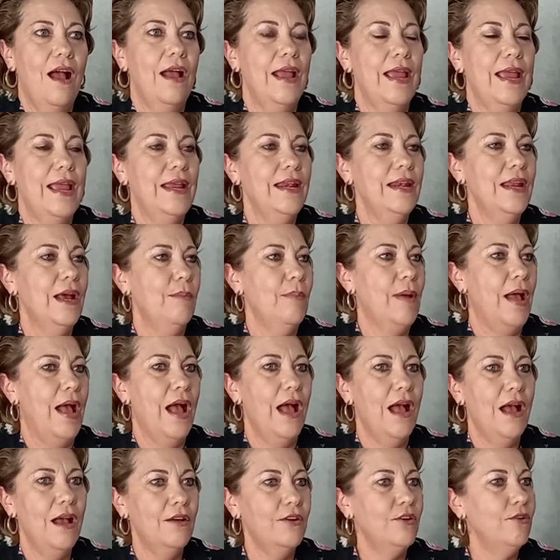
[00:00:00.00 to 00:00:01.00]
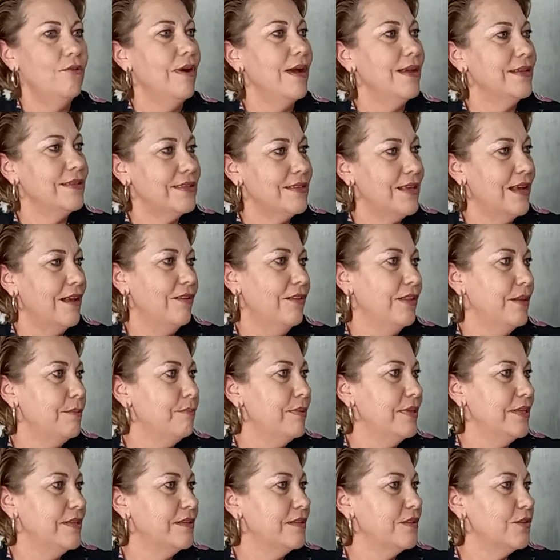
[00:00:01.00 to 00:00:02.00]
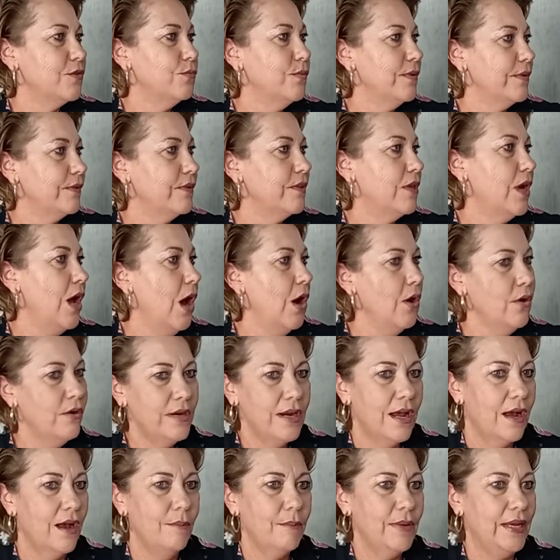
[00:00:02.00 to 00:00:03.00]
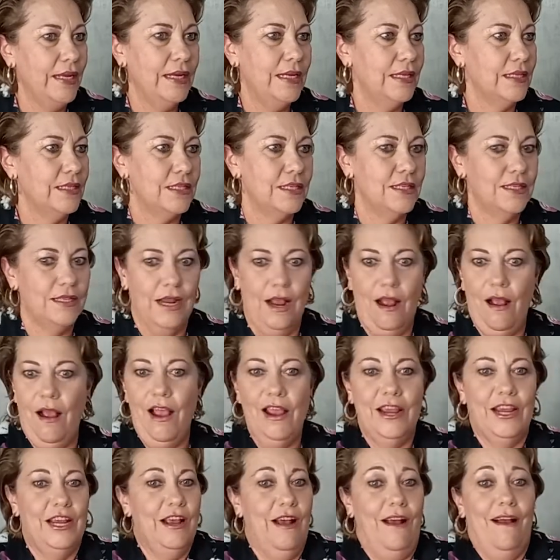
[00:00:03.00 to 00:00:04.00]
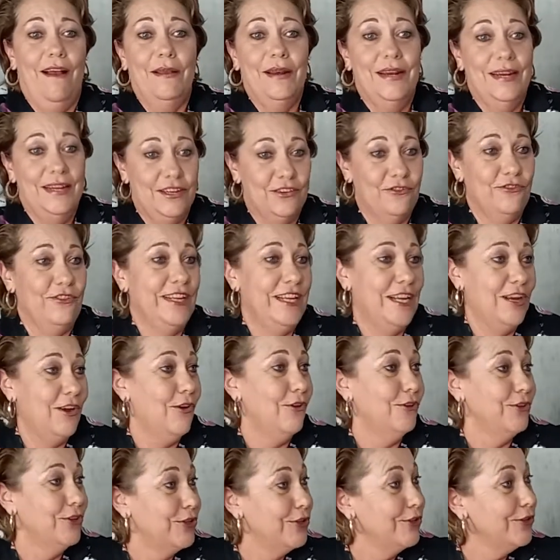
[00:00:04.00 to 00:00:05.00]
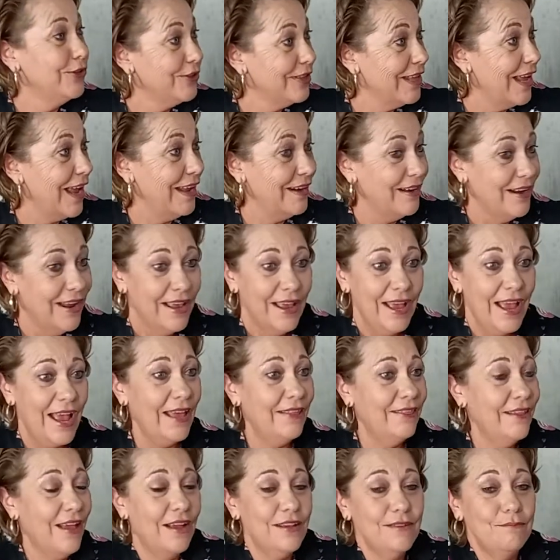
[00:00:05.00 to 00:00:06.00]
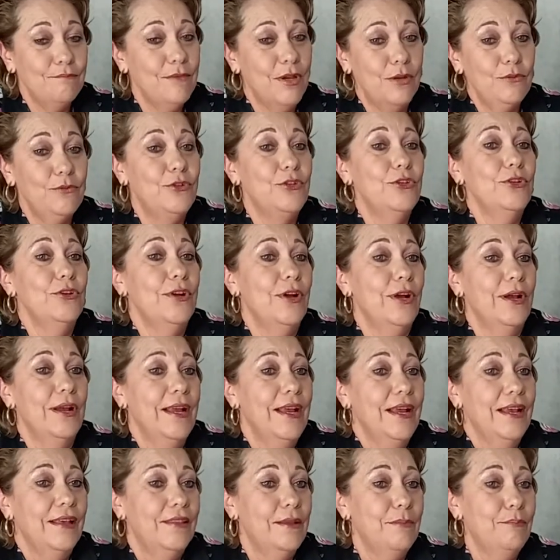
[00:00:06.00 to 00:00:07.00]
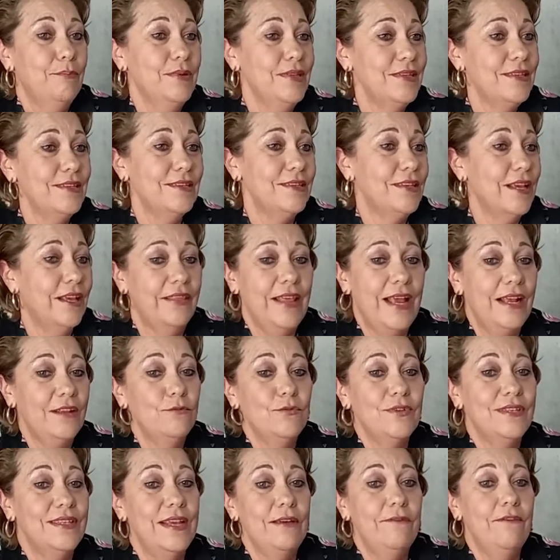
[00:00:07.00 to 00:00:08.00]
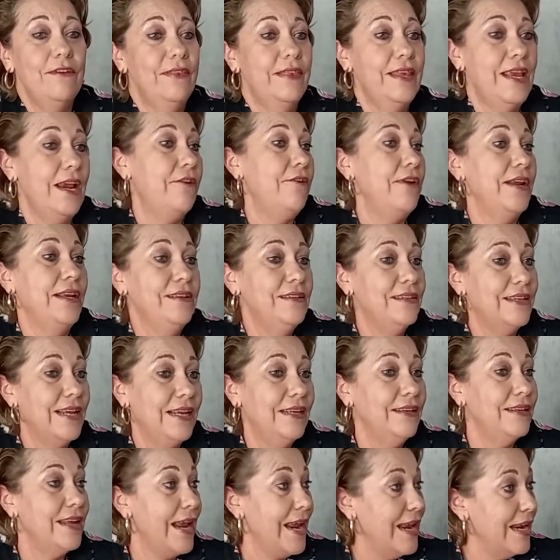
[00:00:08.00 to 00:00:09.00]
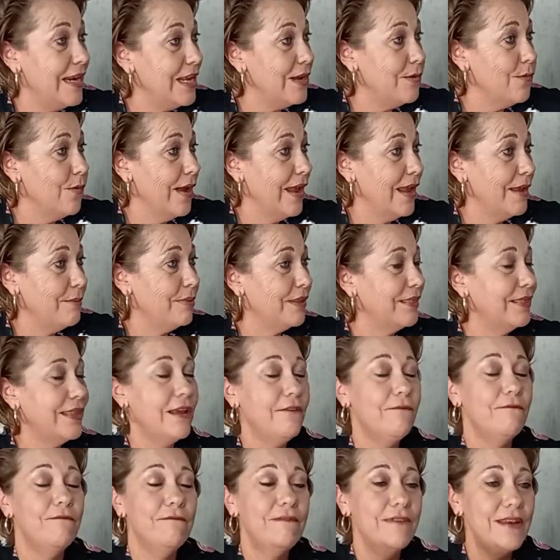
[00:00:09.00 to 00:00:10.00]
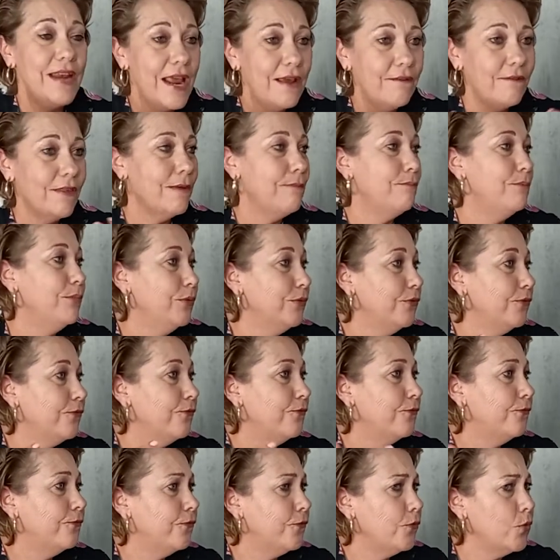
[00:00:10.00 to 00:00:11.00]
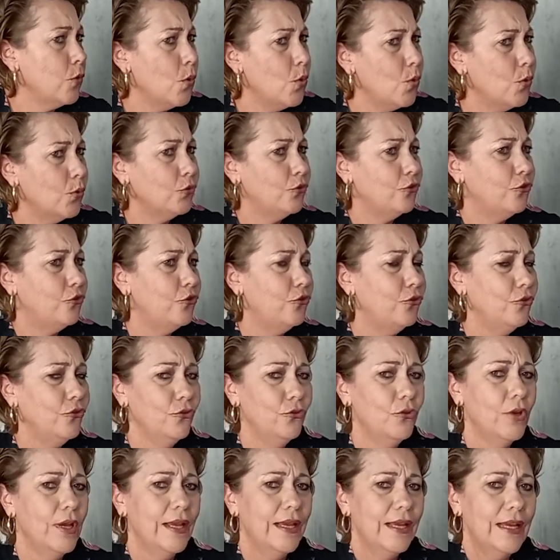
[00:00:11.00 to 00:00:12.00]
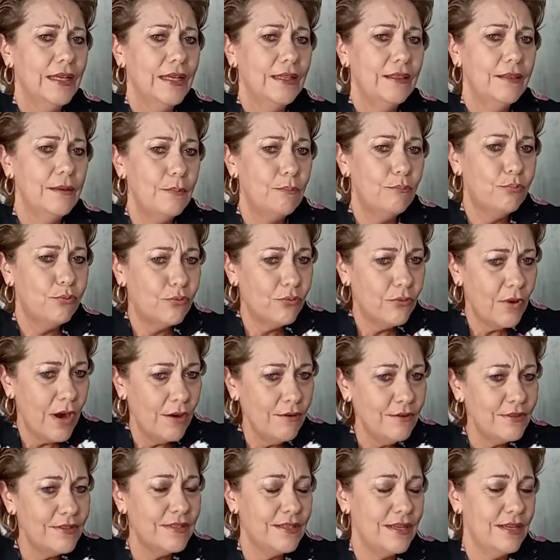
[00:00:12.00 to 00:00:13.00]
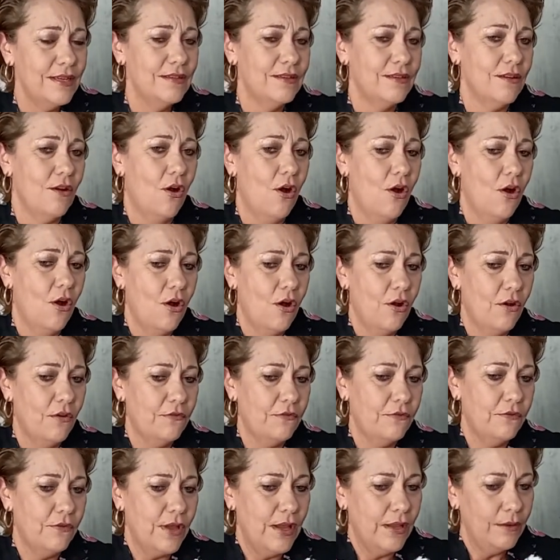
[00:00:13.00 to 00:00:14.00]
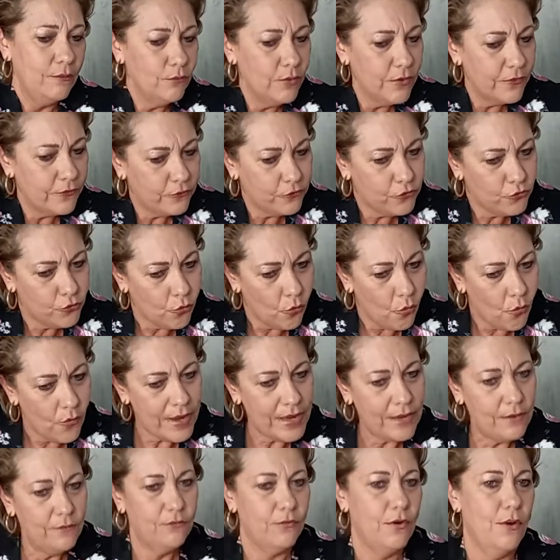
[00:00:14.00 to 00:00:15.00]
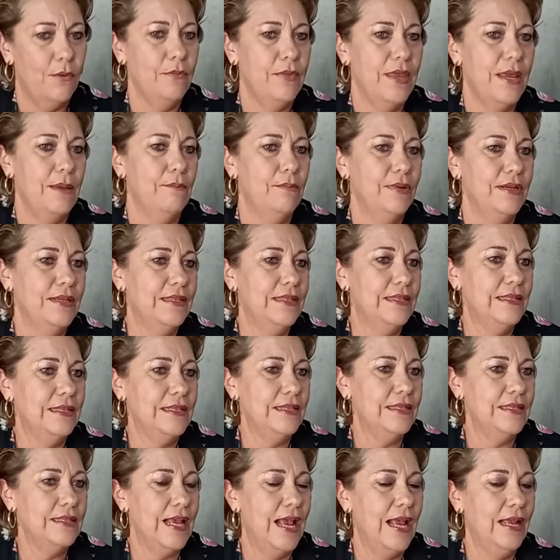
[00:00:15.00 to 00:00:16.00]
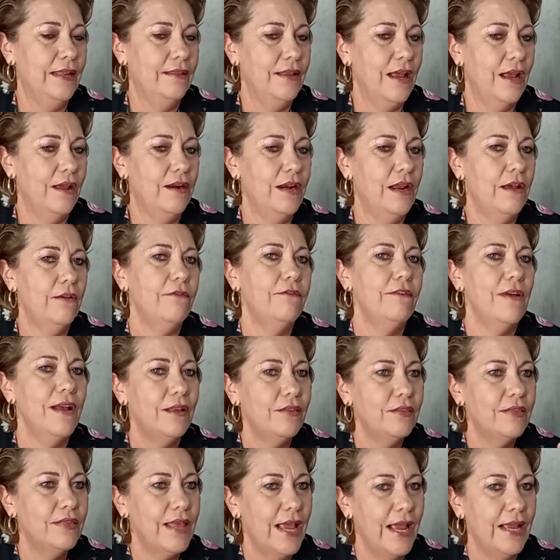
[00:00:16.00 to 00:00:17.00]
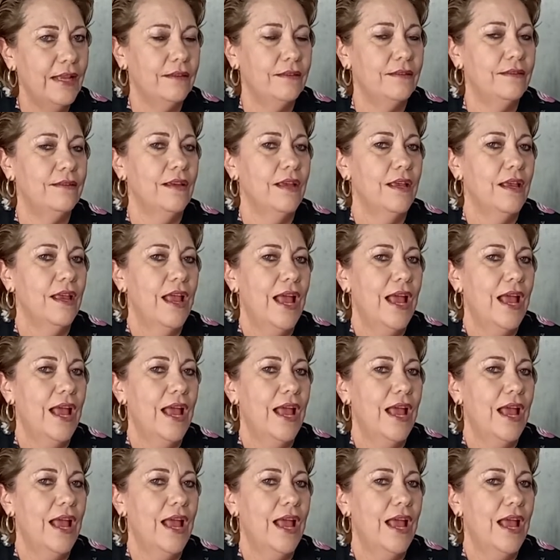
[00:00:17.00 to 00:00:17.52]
I end up, how do I sell the business with the owner? I mean, I literally can't do that. And I'm sure the business, and that was never their intent anyway, but they've never put thought to the process of withdrawing from their business. And I found that.